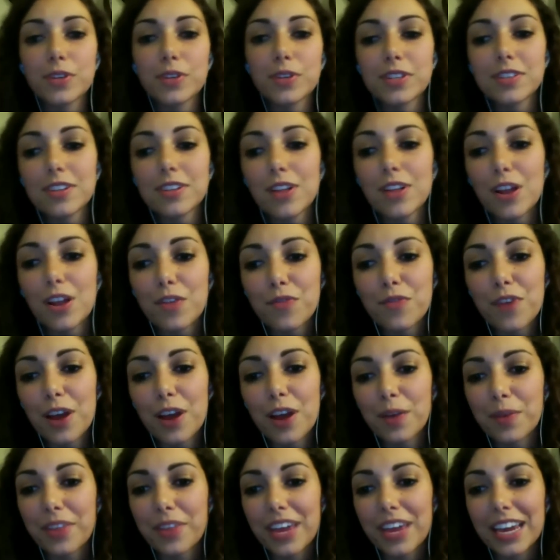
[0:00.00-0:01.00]
it's a lot of
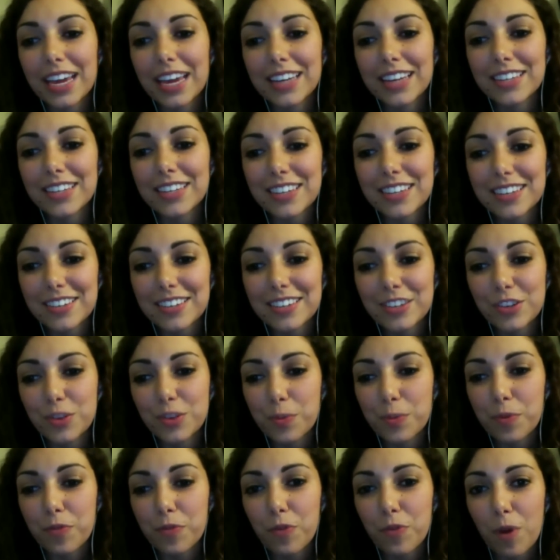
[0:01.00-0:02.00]
fun when they get to do the
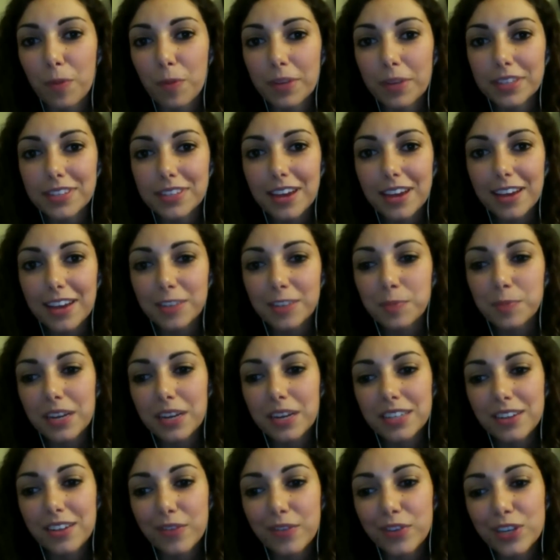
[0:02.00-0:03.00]
performance
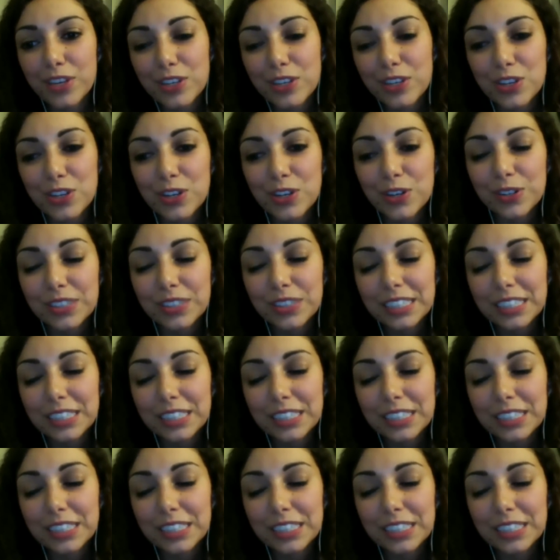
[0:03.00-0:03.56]
aspect of it too.